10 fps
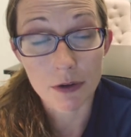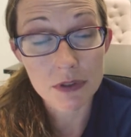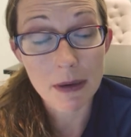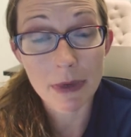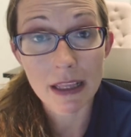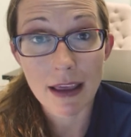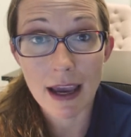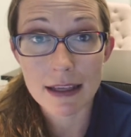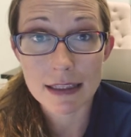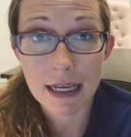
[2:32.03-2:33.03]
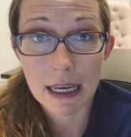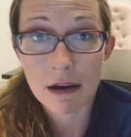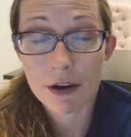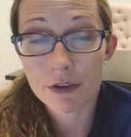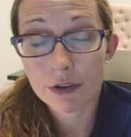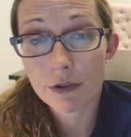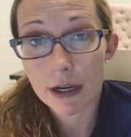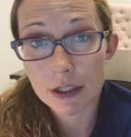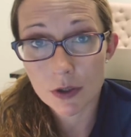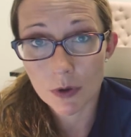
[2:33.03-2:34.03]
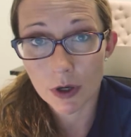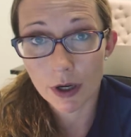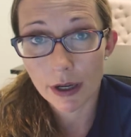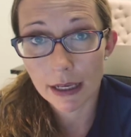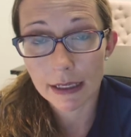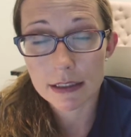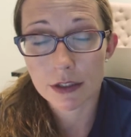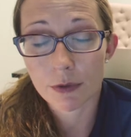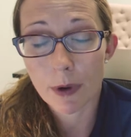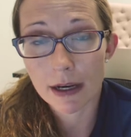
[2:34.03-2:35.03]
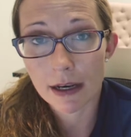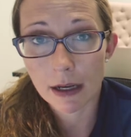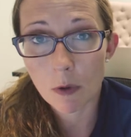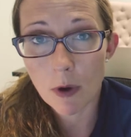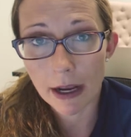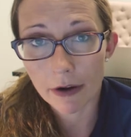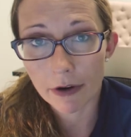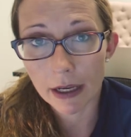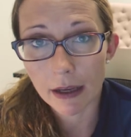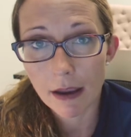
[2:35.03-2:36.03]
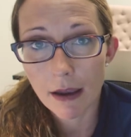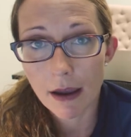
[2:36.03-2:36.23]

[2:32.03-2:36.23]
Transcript: Somebody that has an 800 credit score and gets a credit inquiry